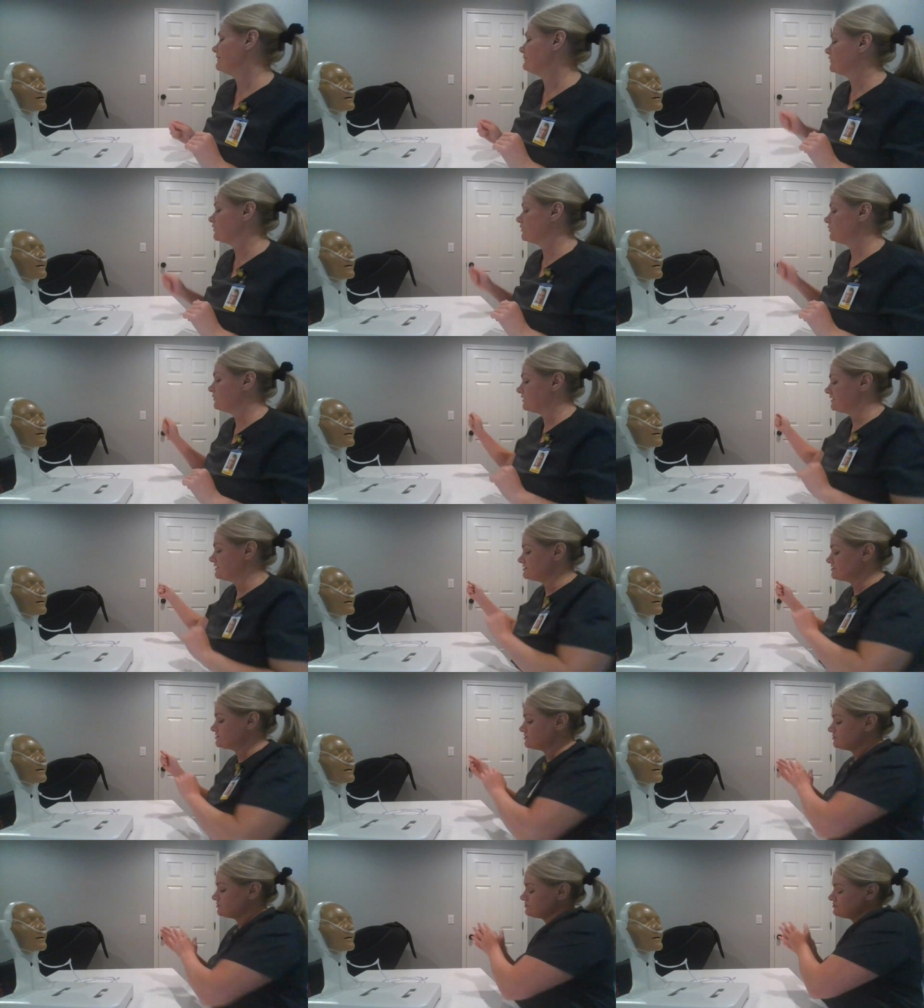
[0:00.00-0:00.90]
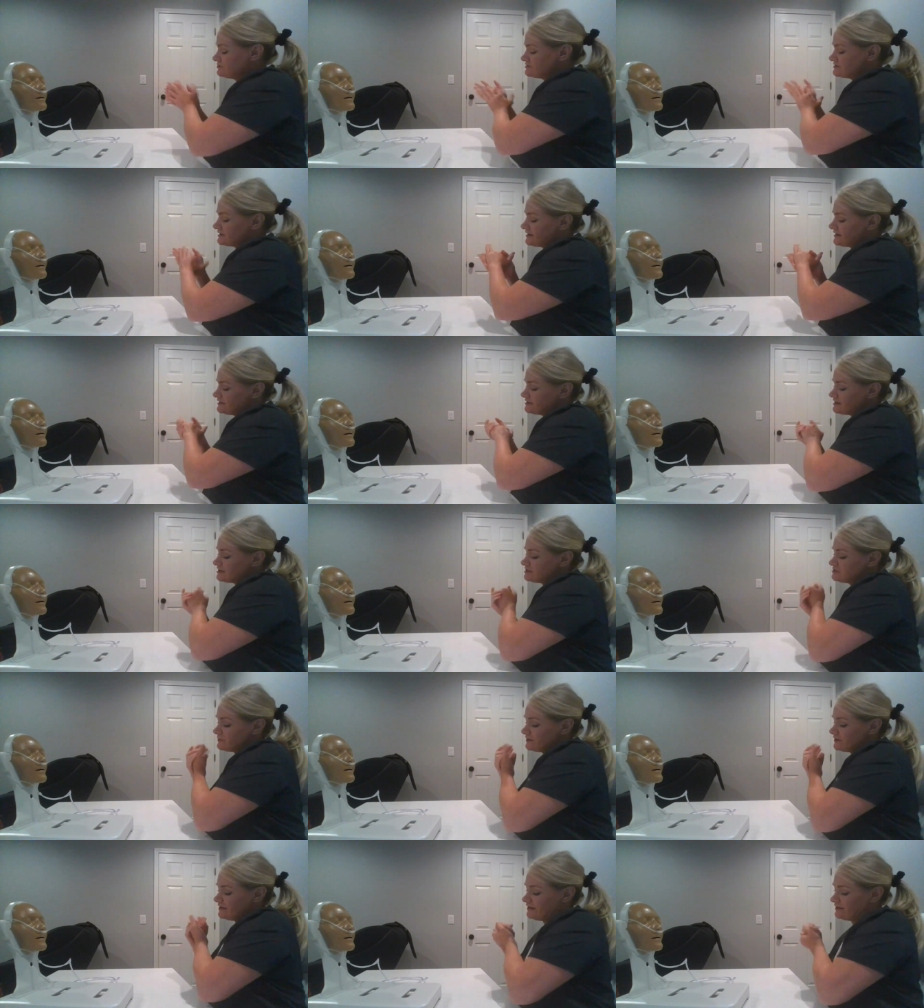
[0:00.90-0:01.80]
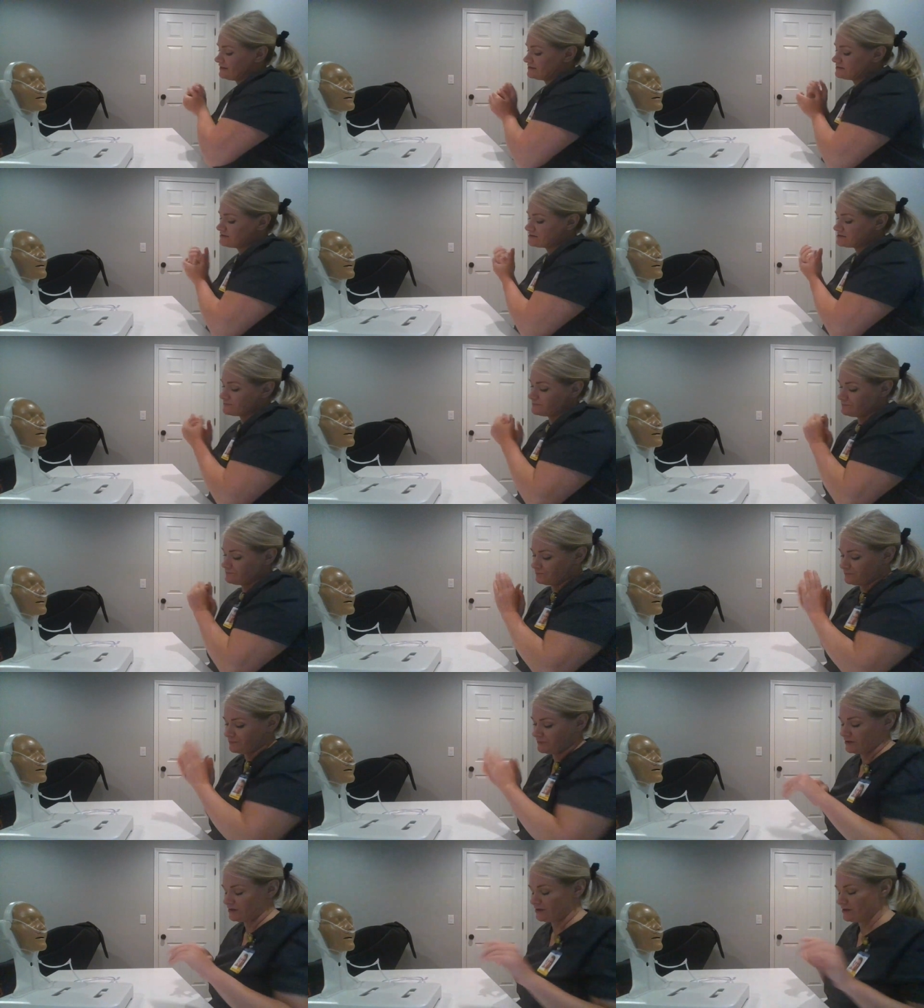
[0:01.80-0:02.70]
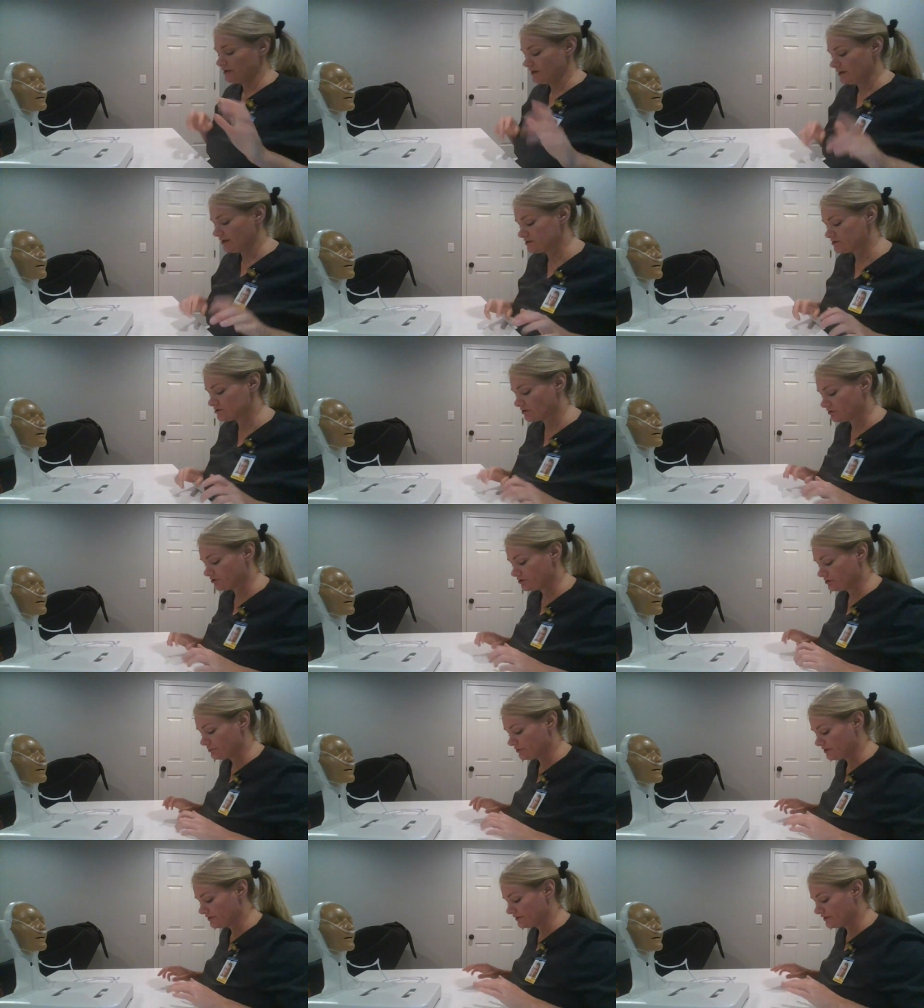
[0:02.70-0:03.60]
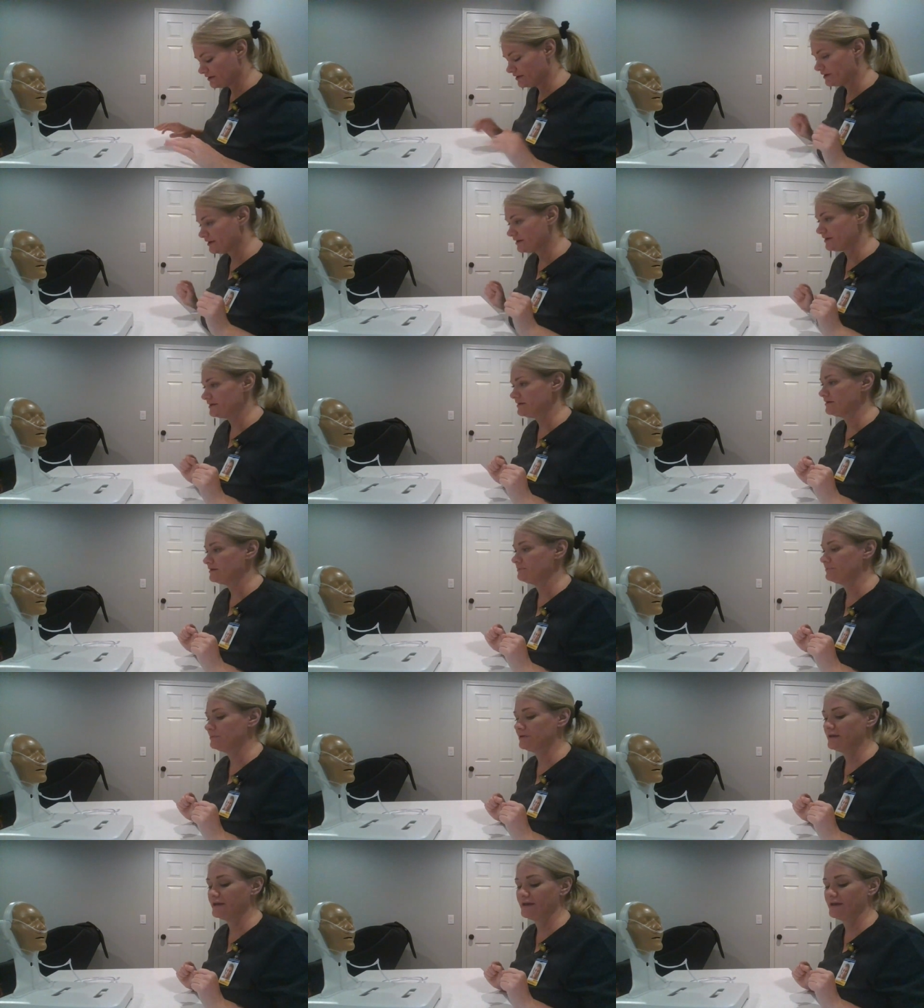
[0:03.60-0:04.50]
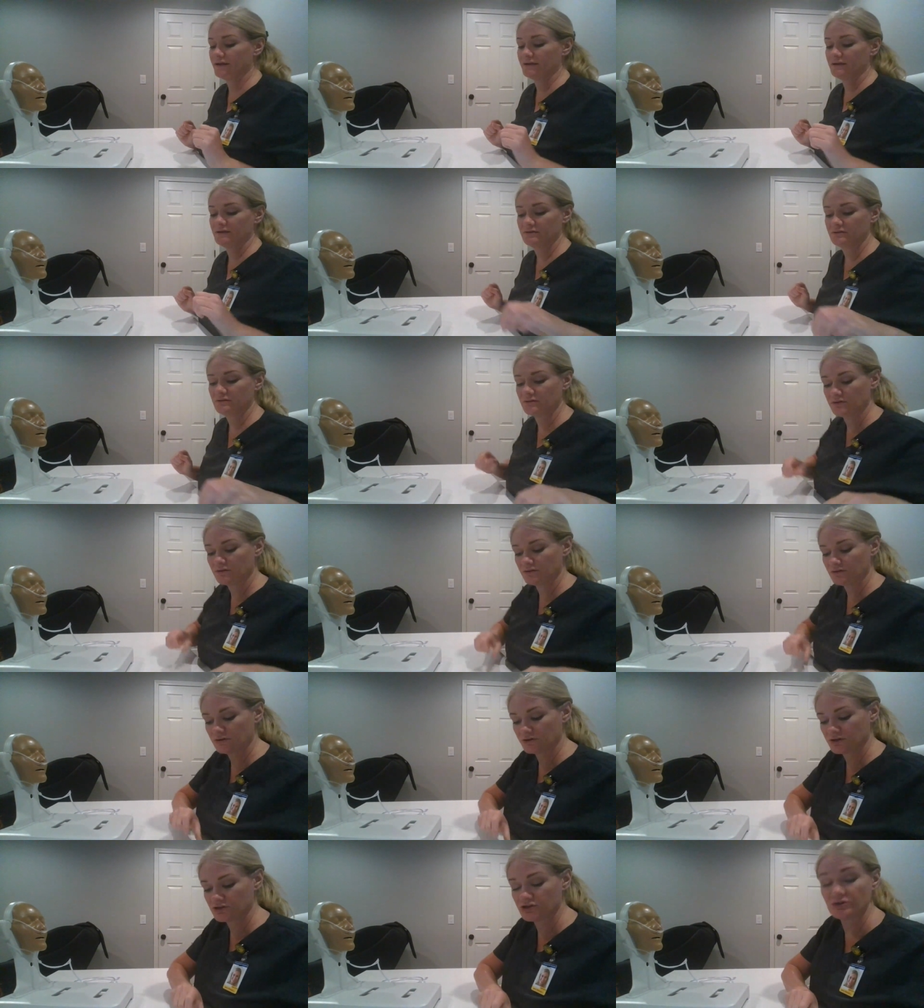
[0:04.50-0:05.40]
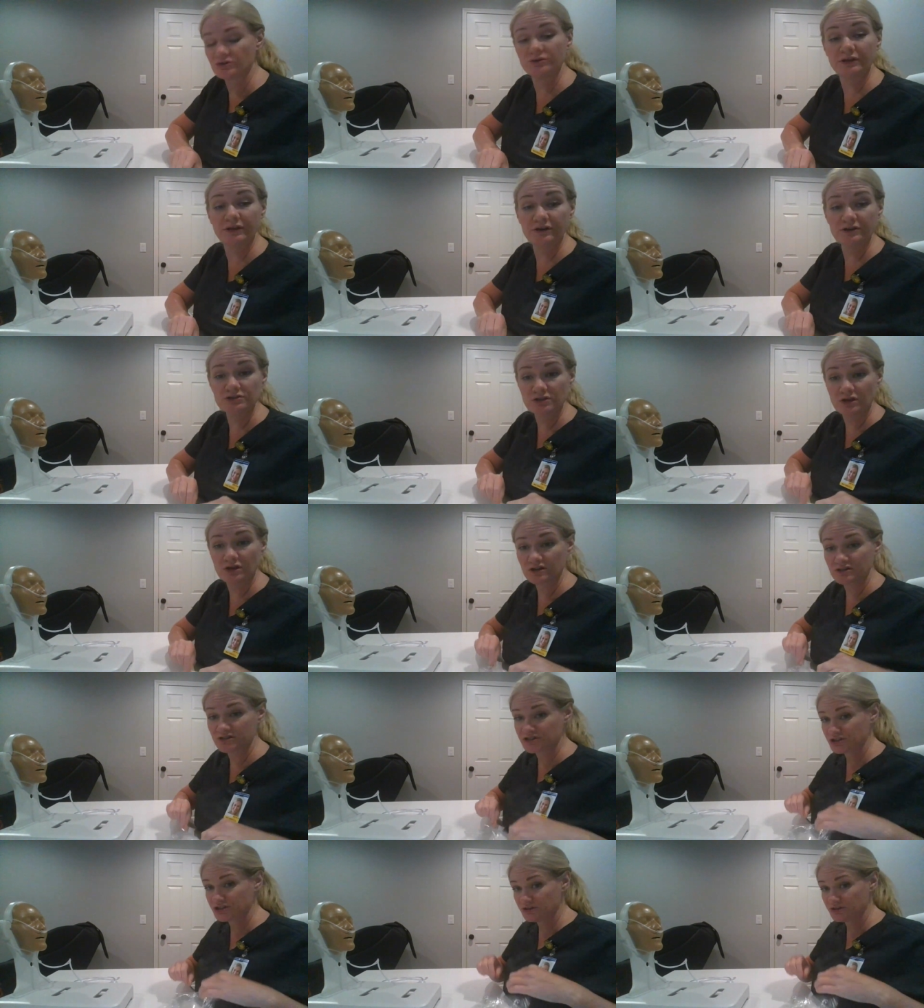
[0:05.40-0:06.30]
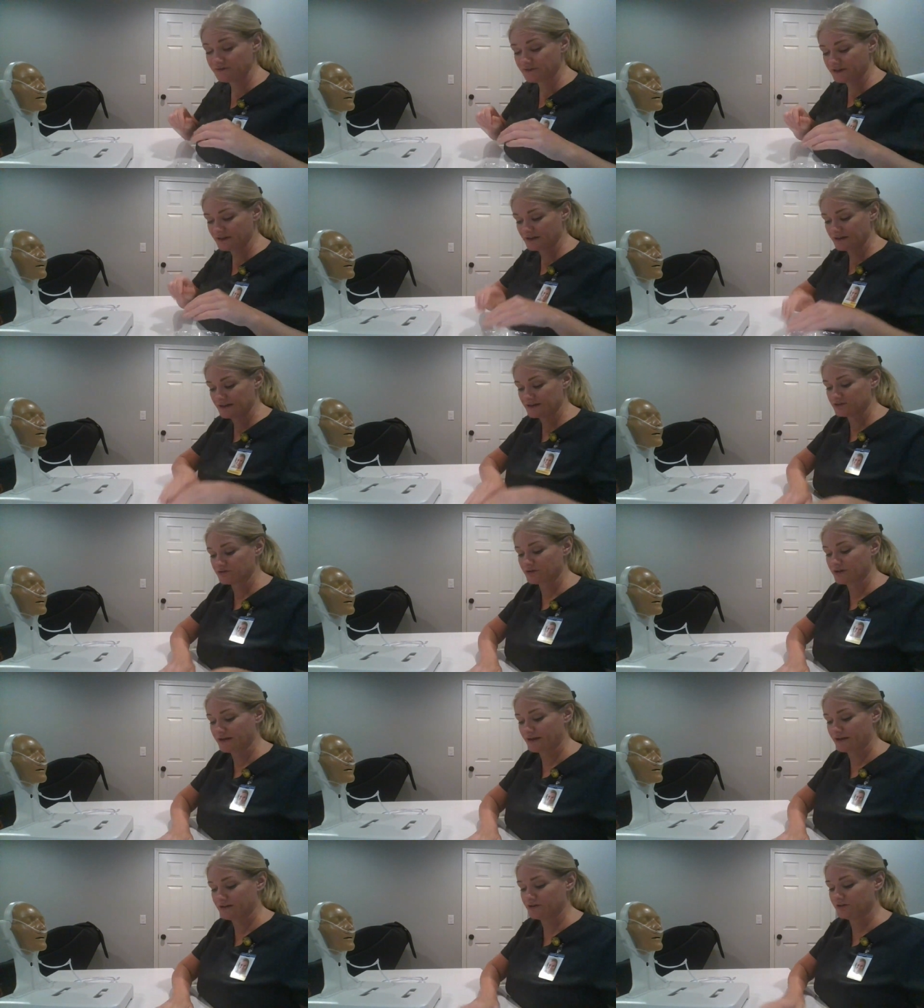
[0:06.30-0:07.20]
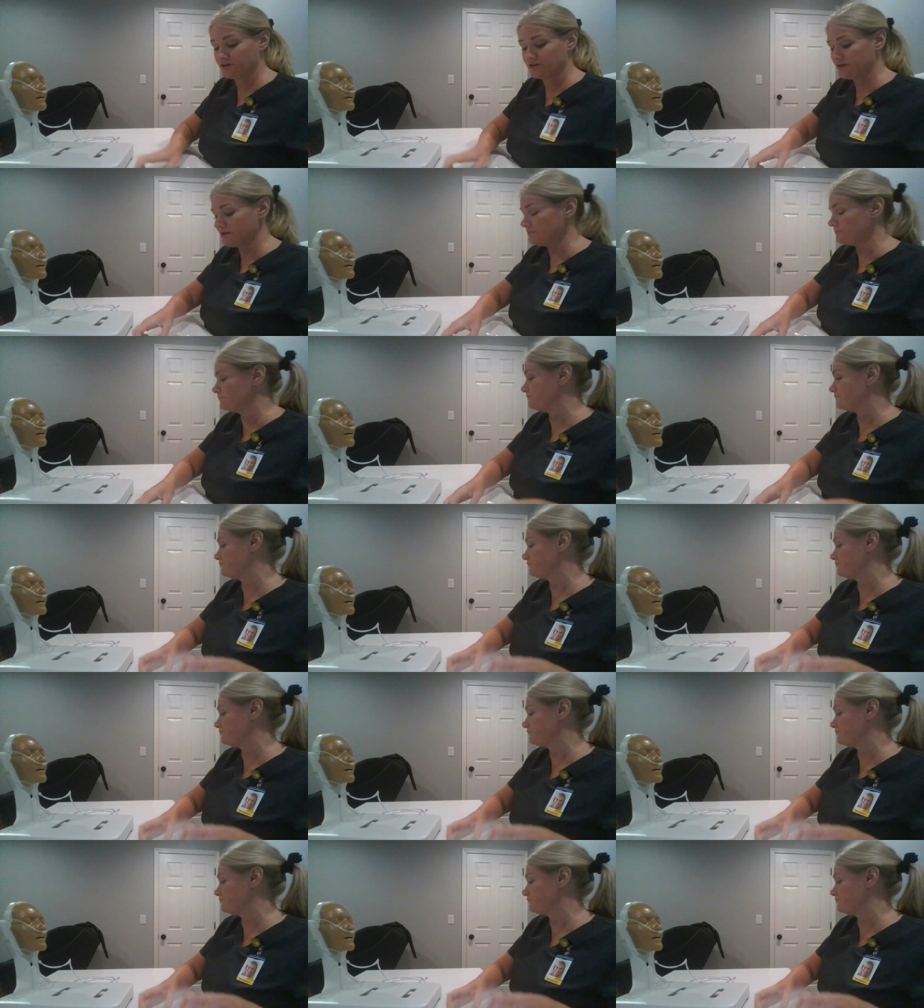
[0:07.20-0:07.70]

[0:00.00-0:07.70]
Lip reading: I'm going to sanitize my hands and document that I began 2 liters oxygen via nasal cannula.